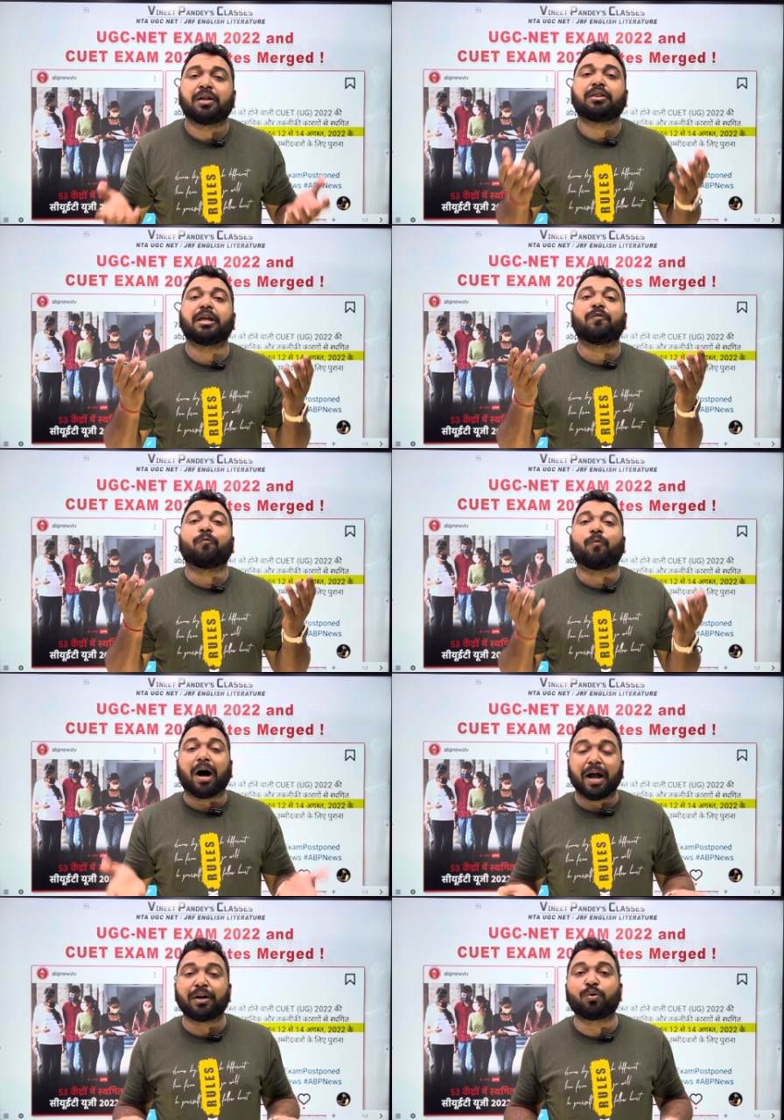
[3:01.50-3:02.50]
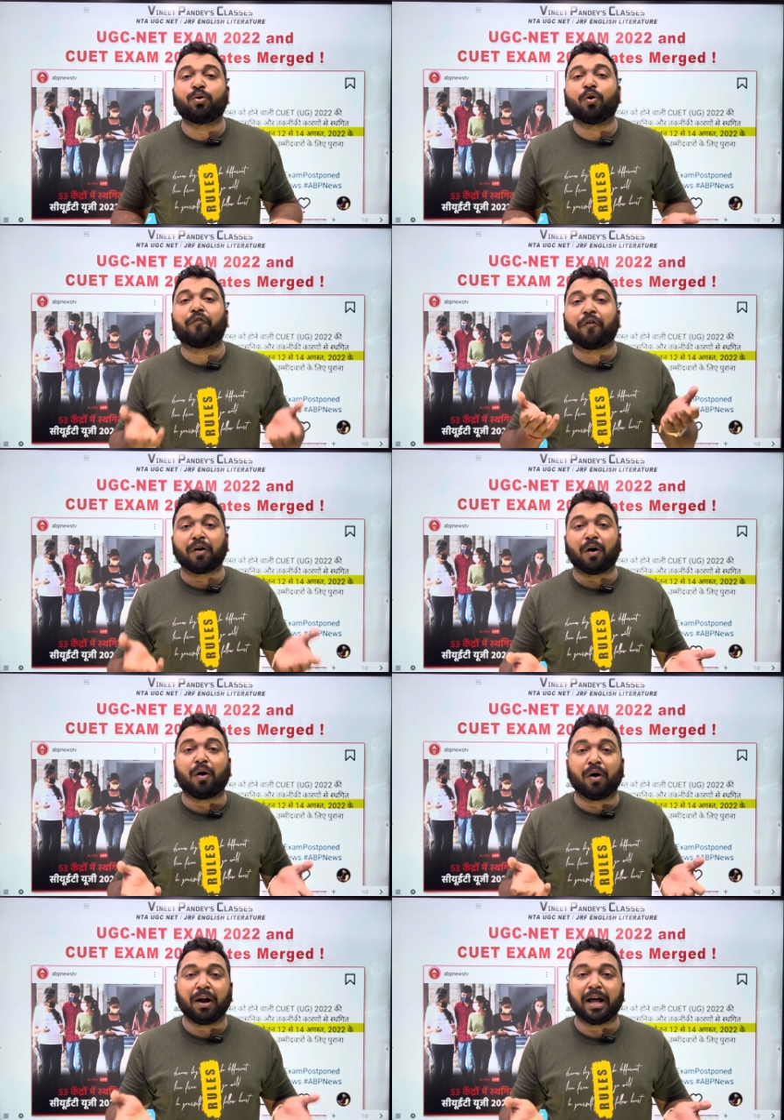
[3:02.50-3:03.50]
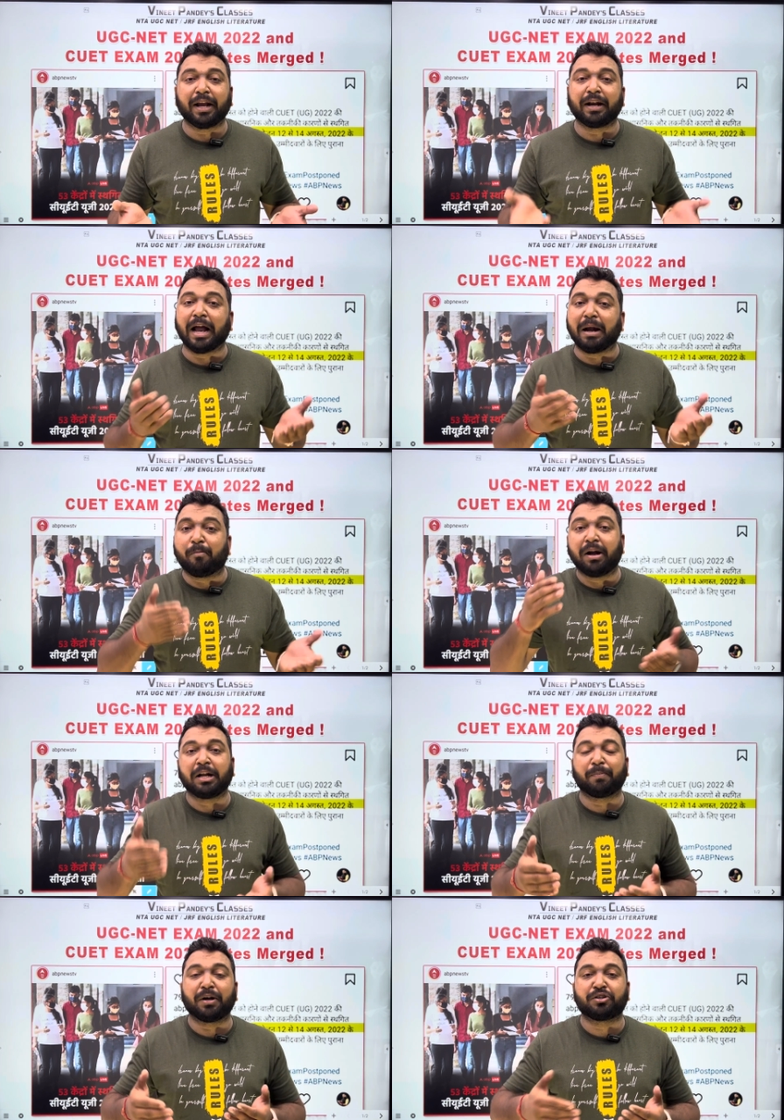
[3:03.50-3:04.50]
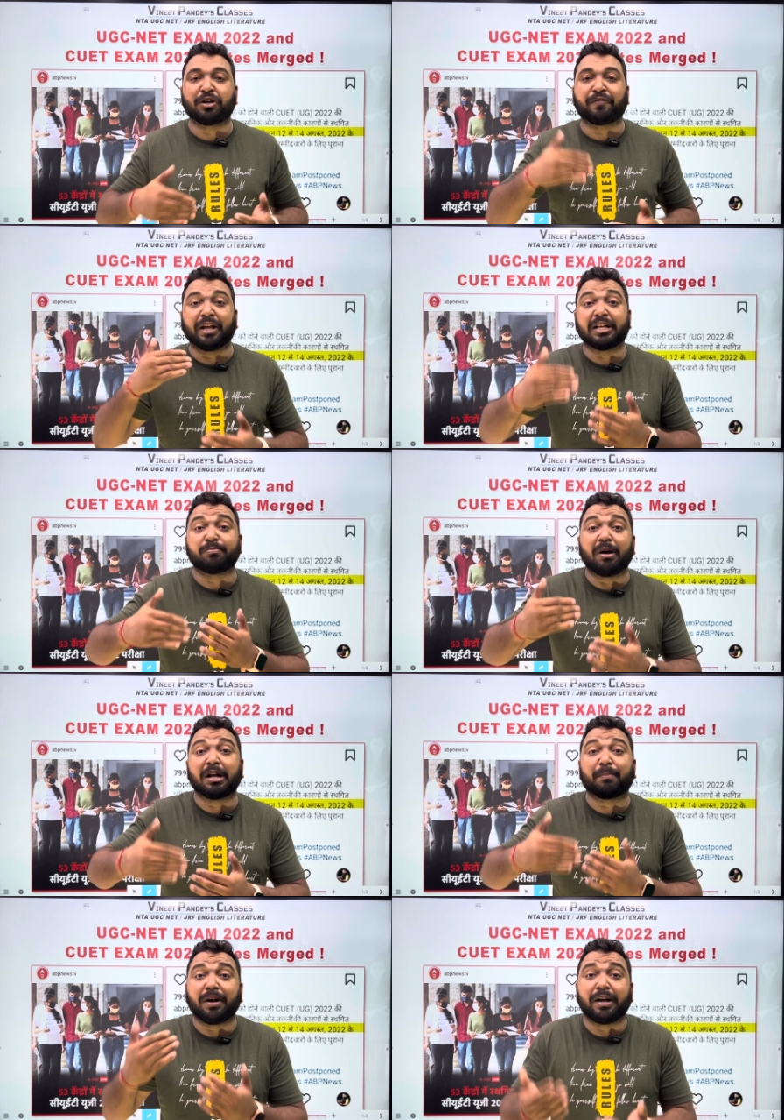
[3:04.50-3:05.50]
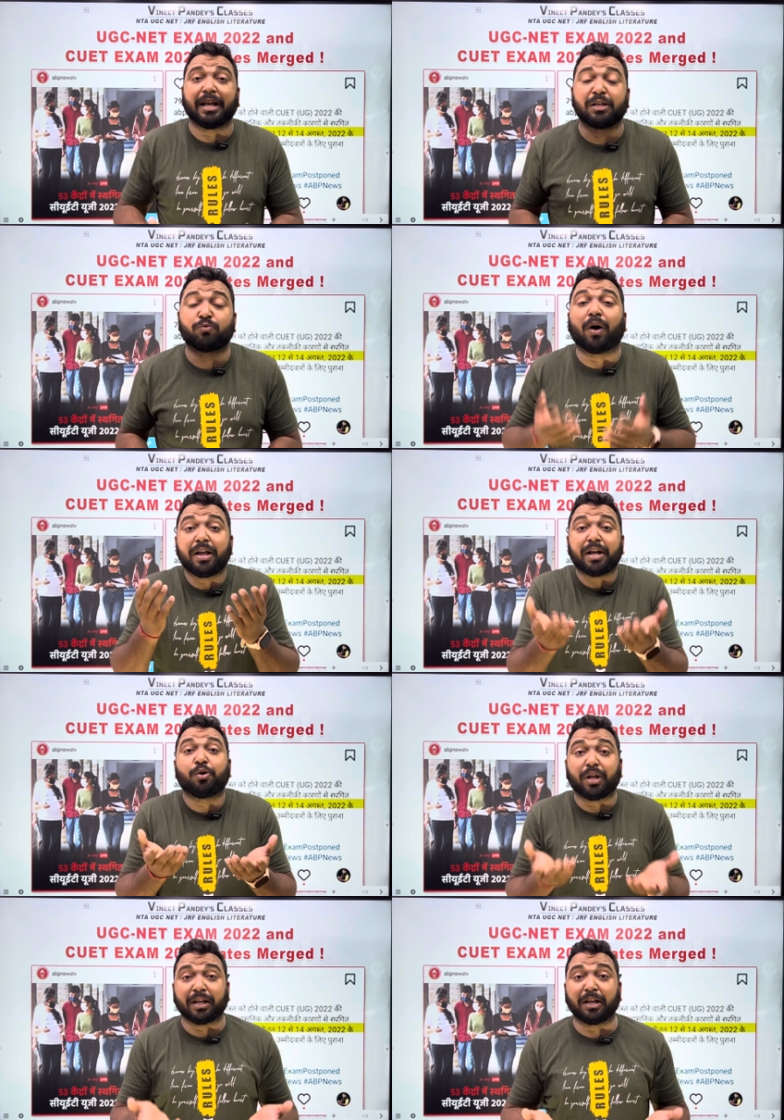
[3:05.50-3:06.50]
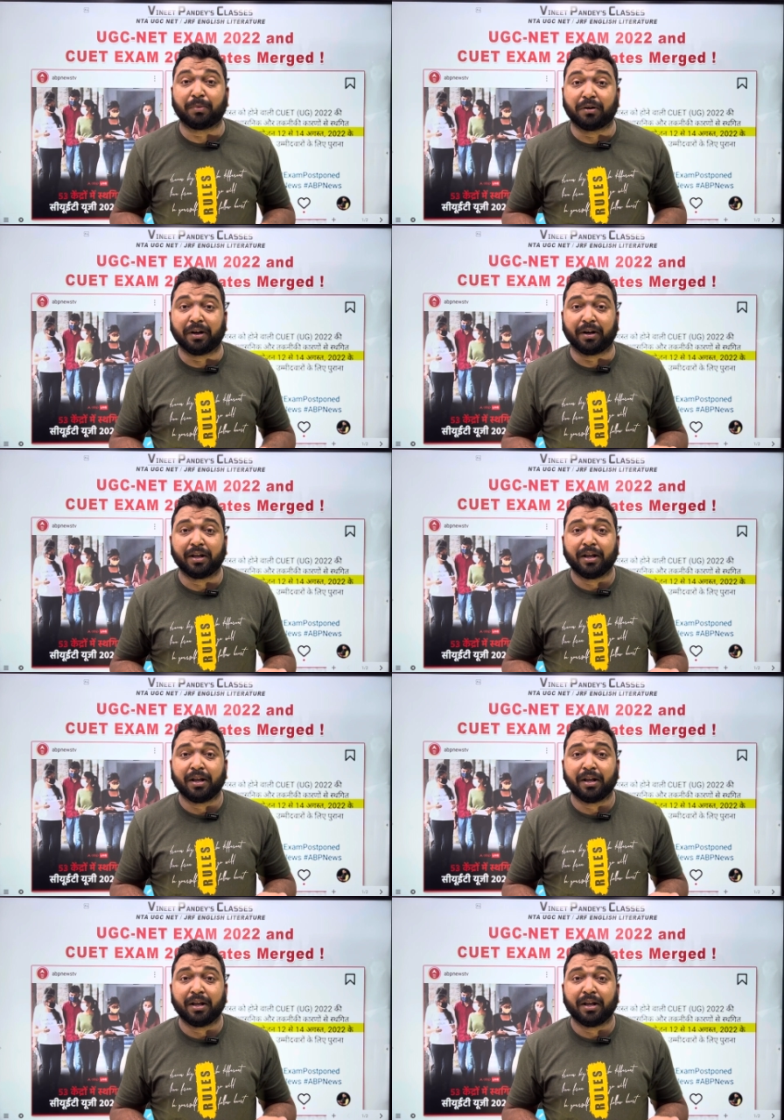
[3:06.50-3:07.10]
then why to go for online and multiple shiftings, multiple days? Why are you taking burden?